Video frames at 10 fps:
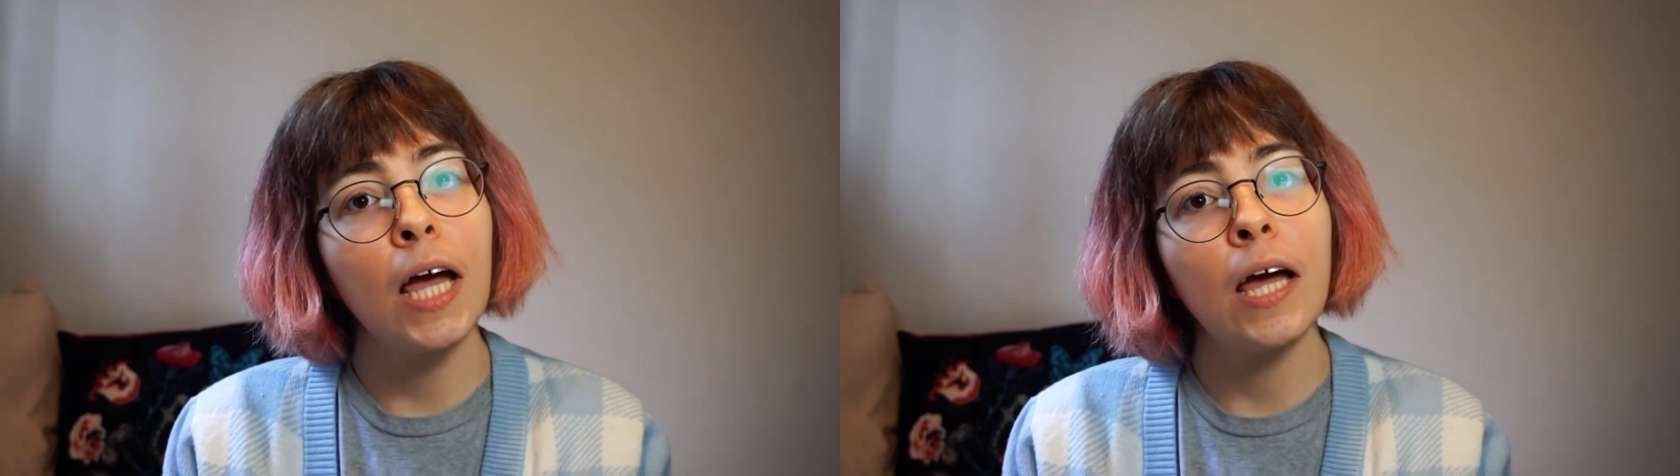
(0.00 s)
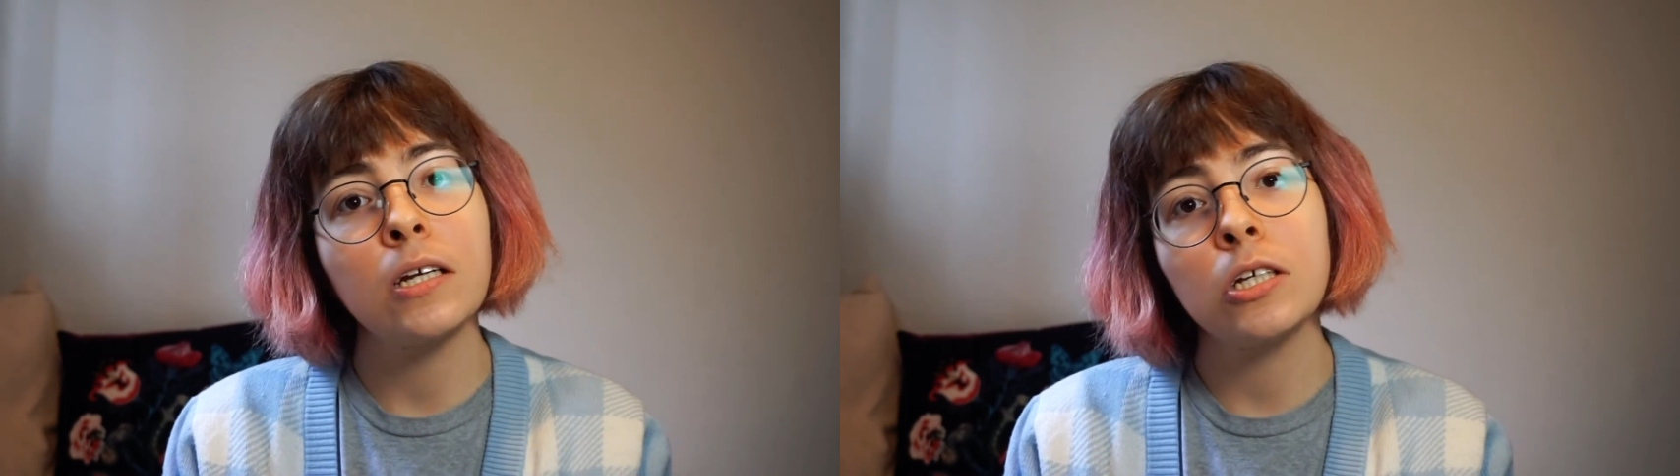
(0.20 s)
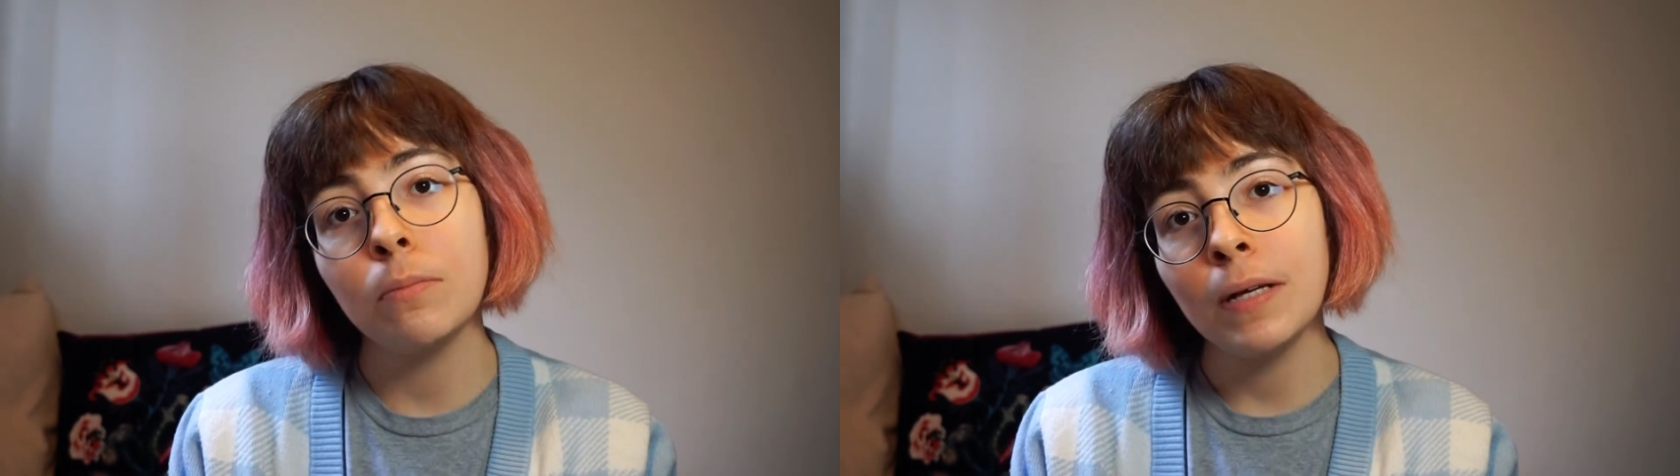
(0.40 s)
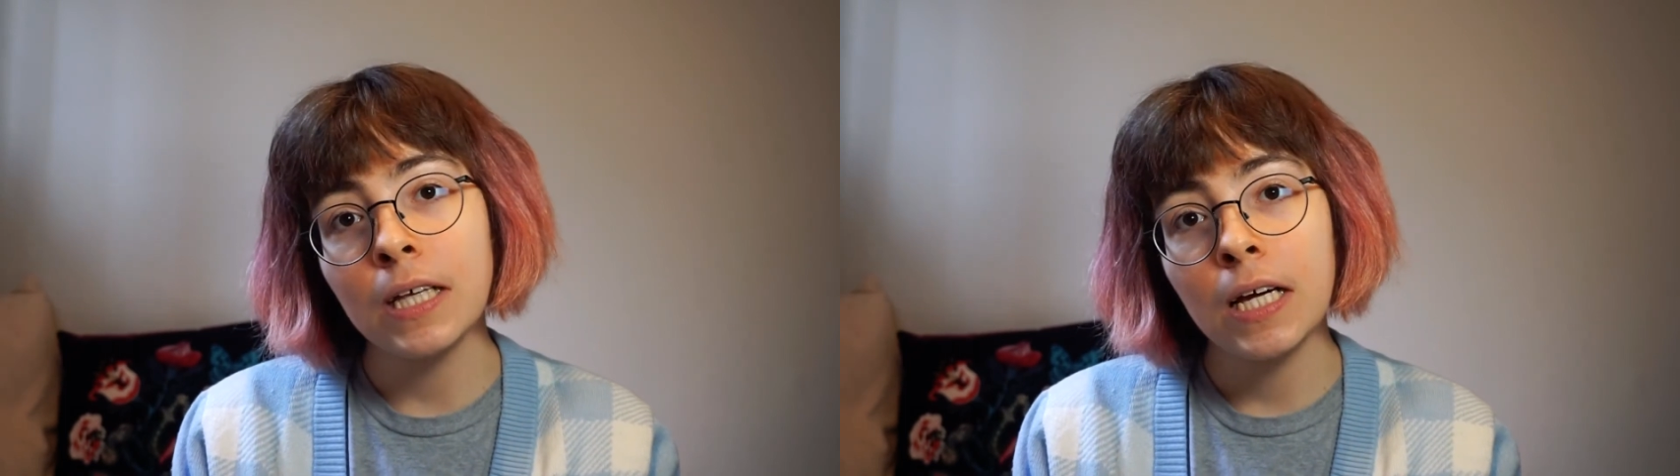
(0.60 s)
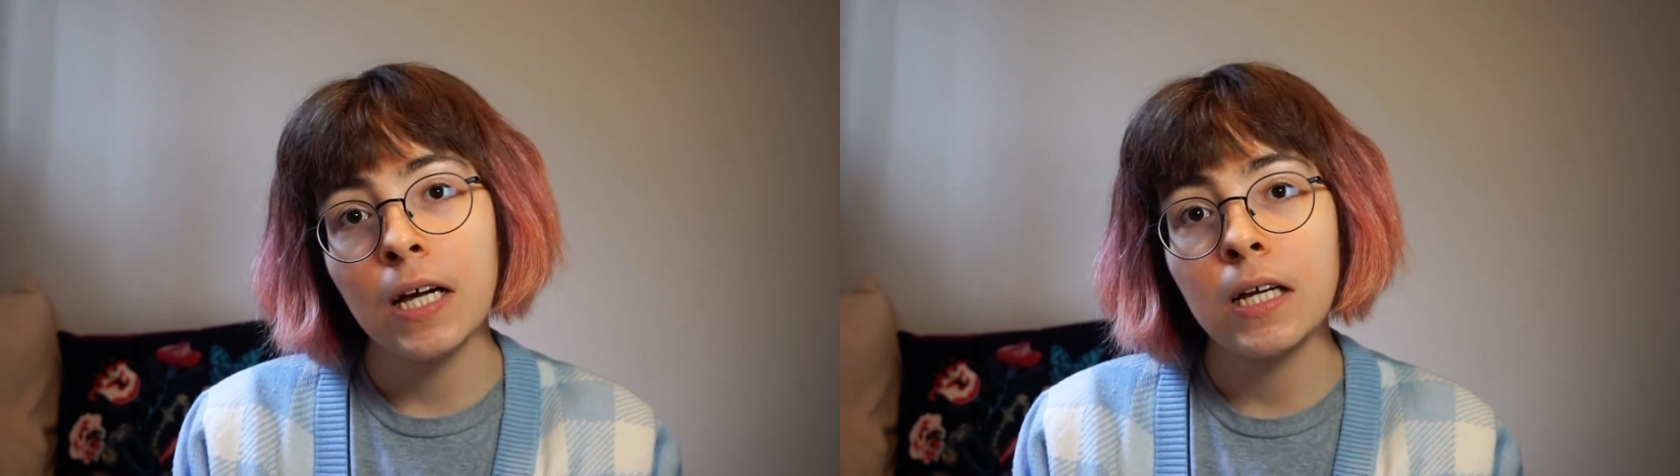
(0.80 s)
and
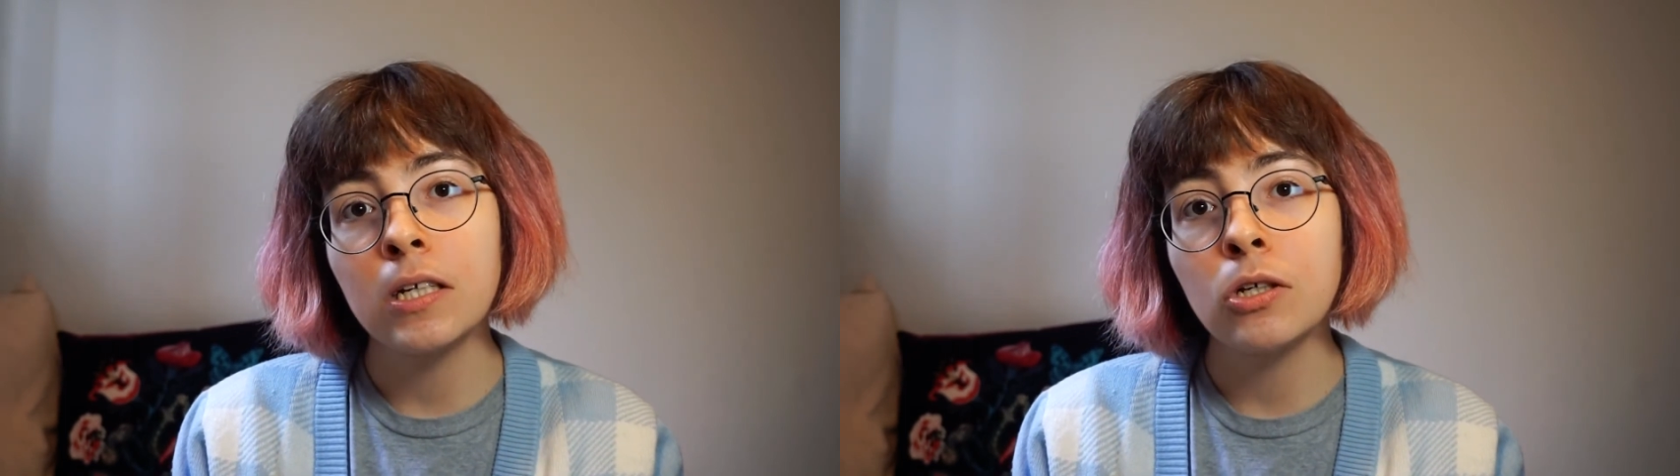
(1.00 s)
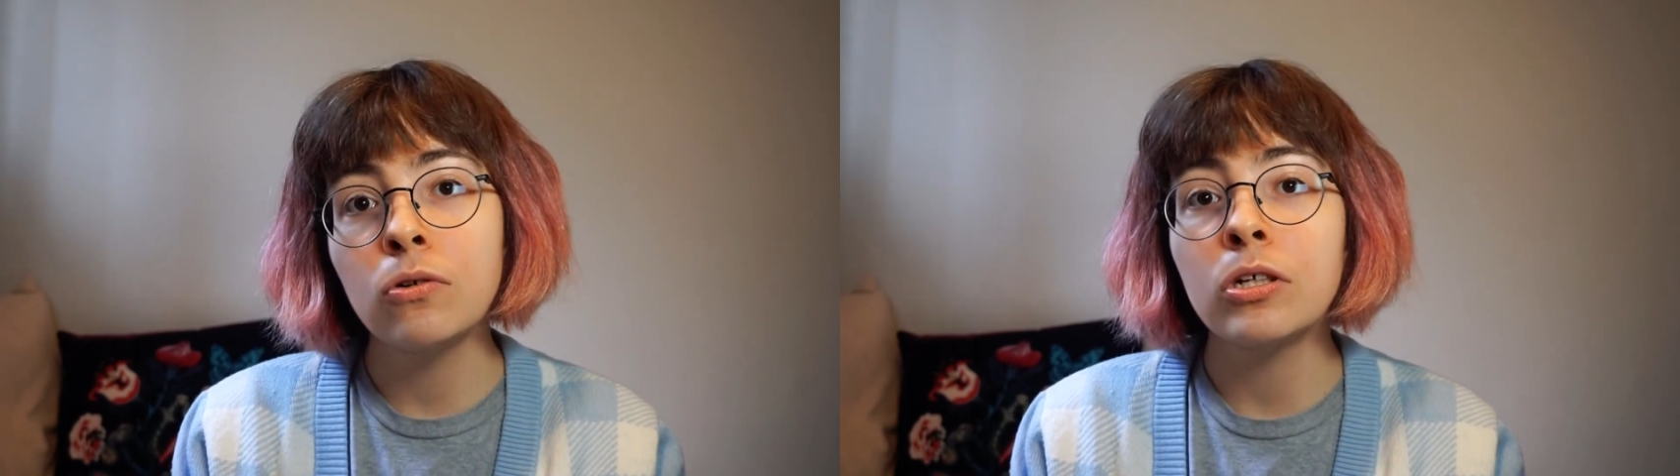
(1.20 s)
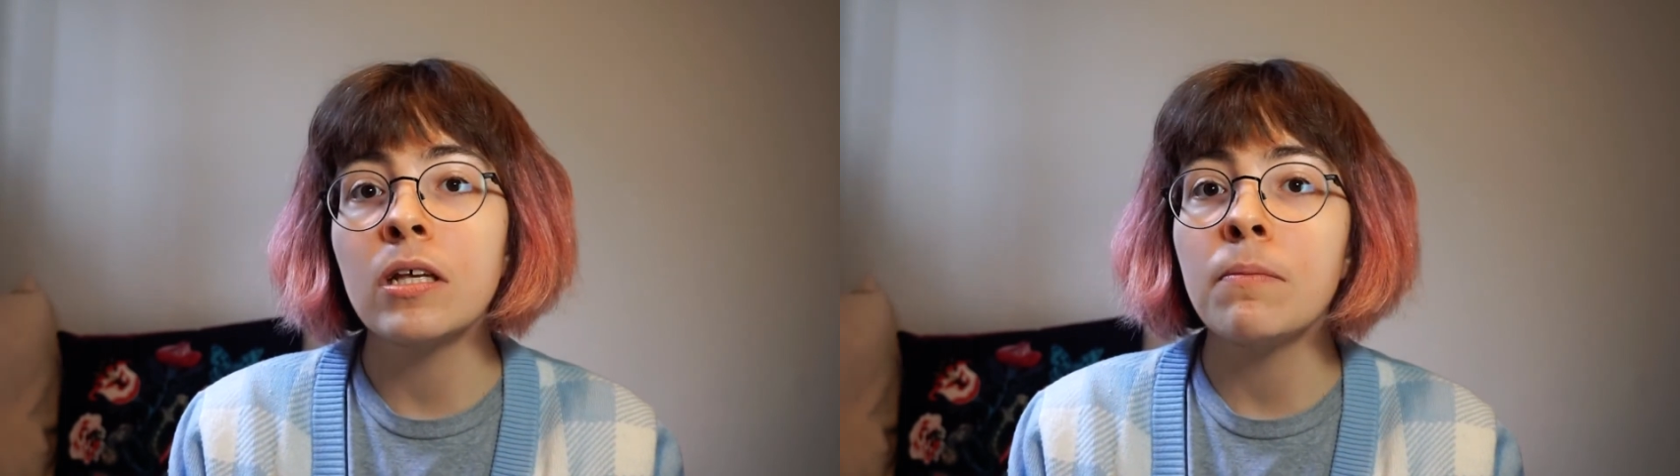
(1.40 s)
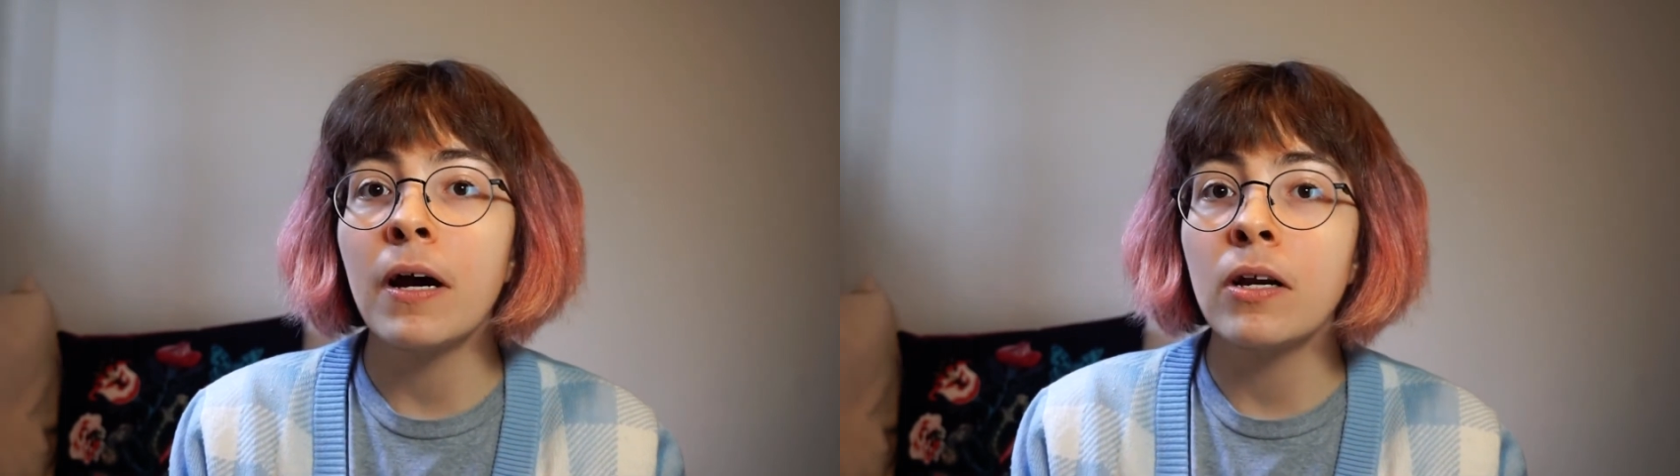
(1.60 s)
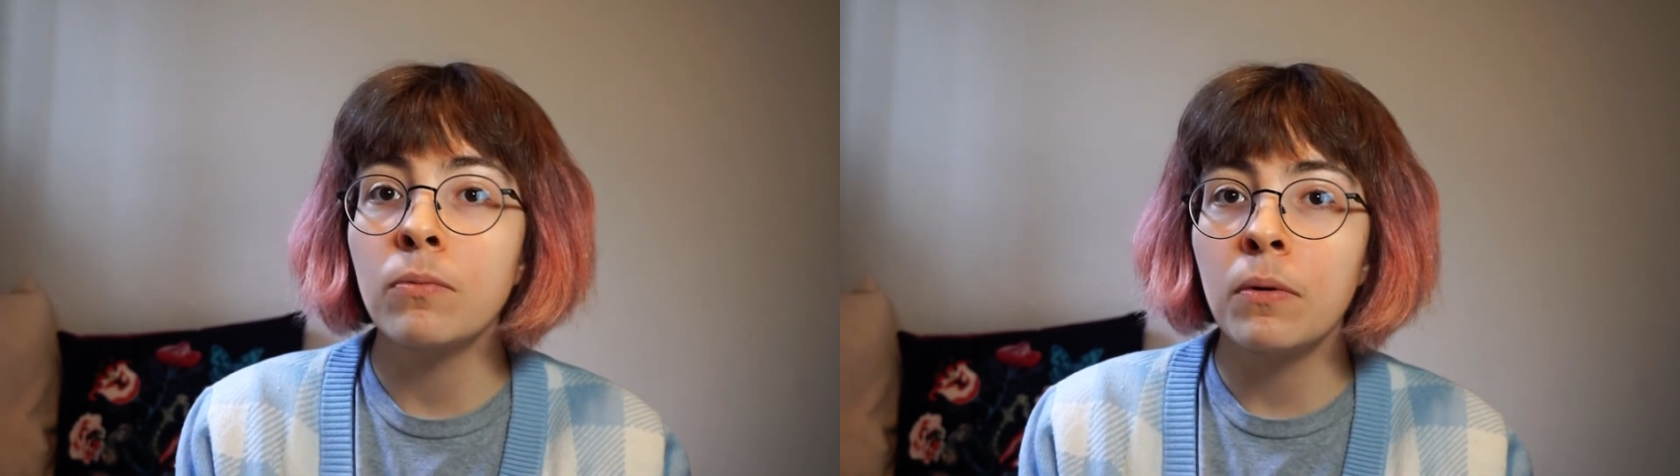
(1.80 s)
humiliated, usually
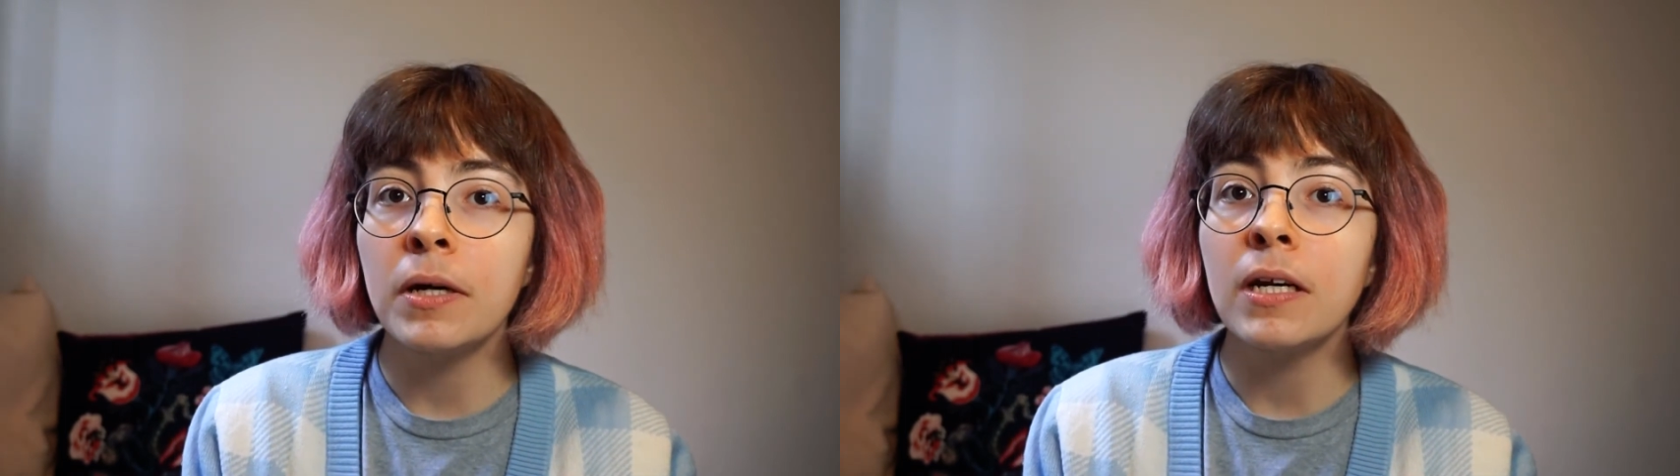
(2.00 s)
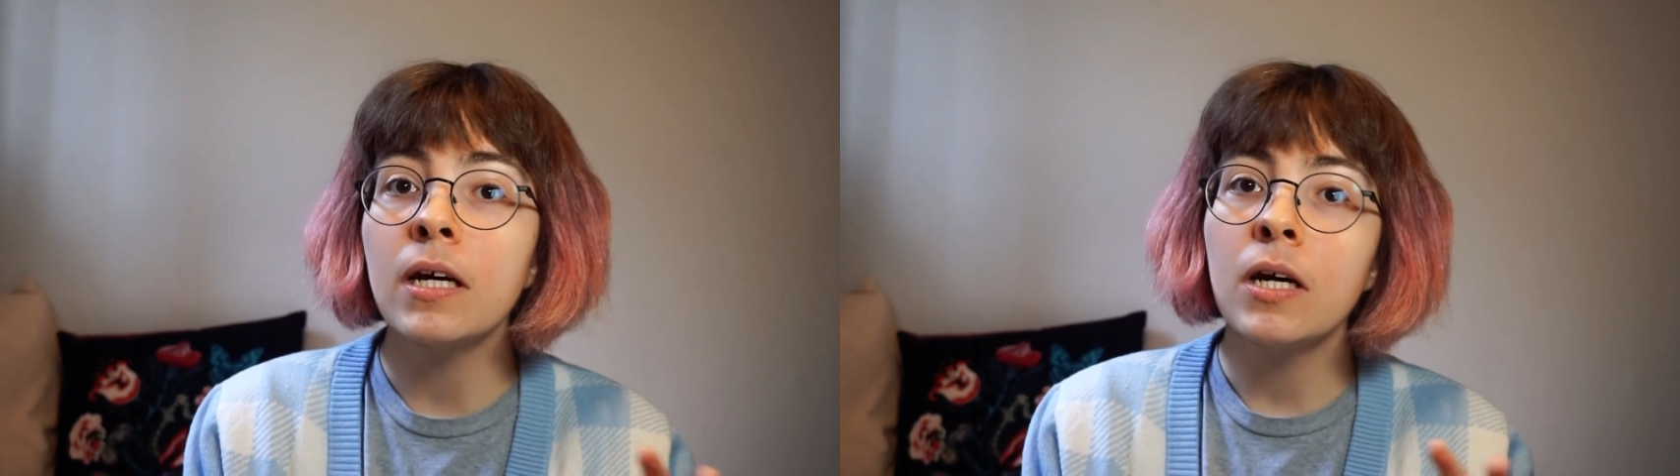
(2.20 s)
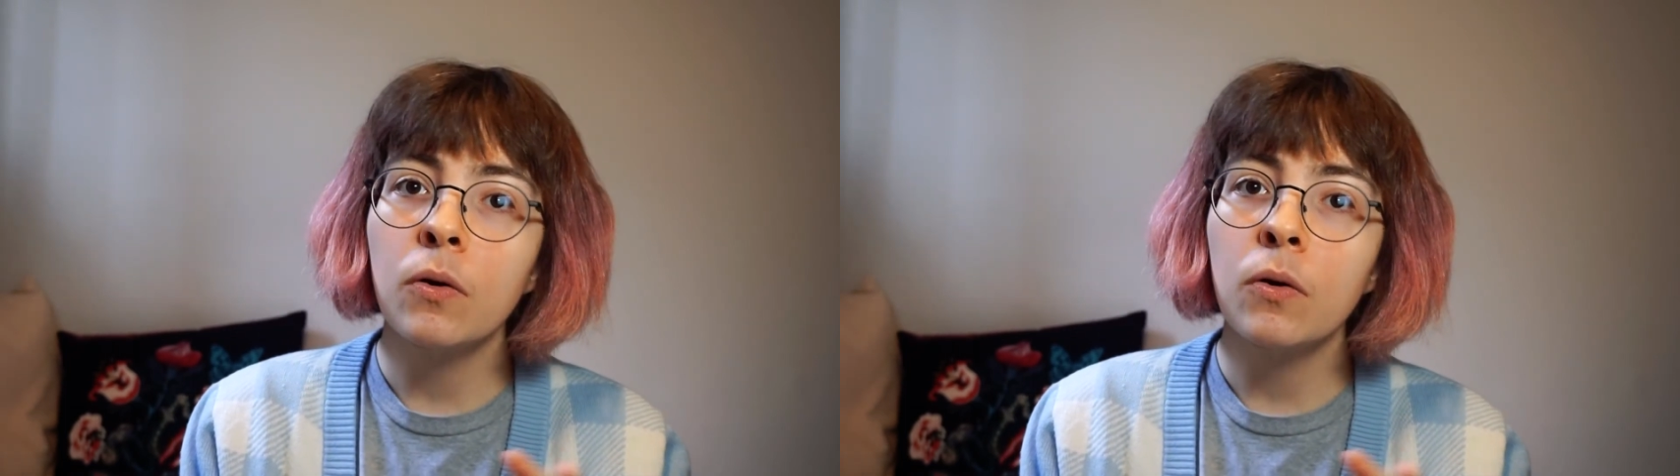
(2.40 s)
by the woman